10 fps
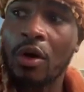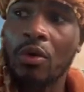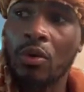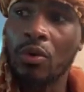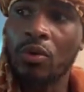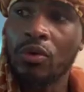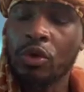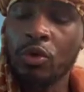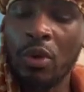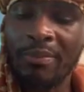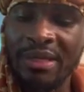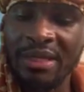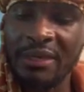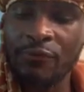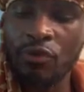Oh, you want me
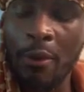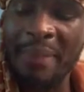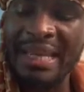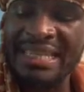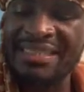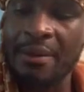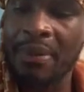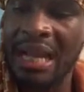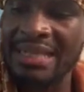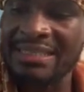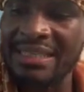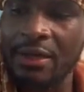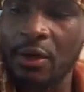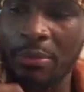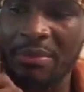to give you a piece of plastic
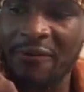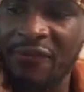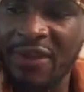with my